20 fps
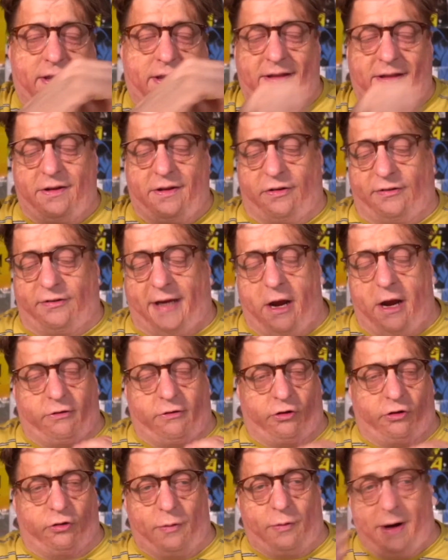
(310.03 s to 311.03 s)
There's
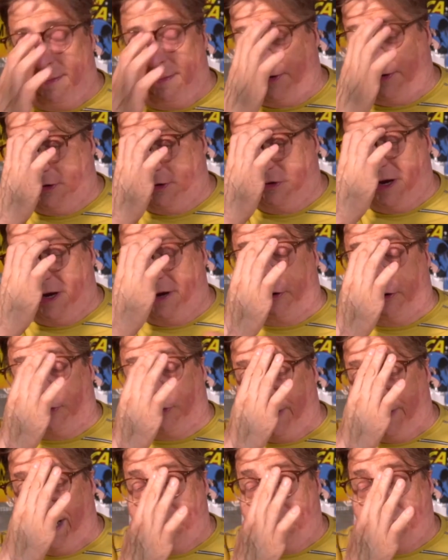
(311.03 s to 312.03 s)
character swaps, there's gender
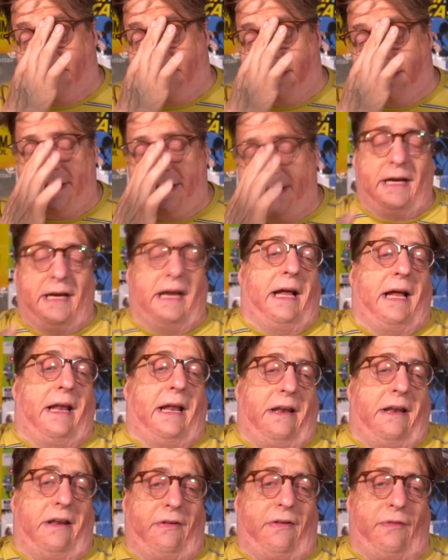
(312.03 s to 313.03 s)
swaps,
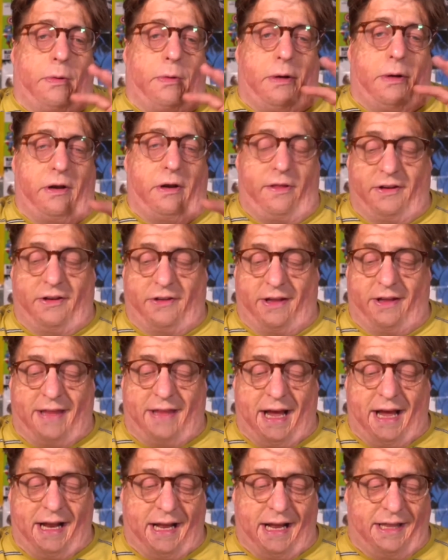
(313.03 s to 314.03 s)
and a few other things like
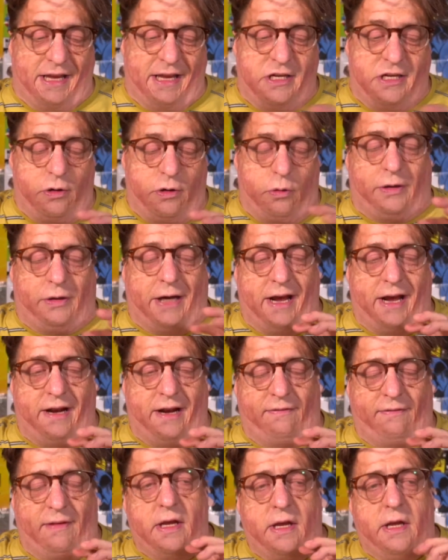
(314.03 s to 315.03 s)
that, and they do
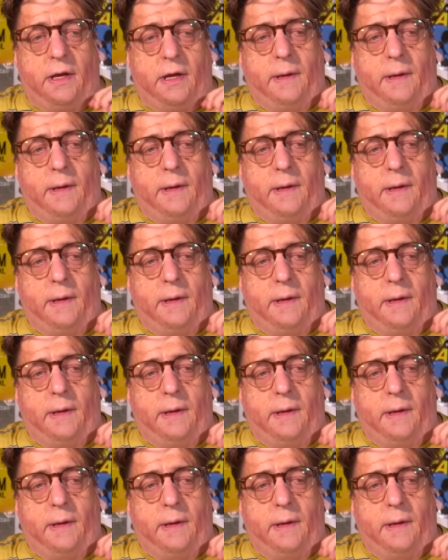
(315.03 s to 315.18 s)
kind of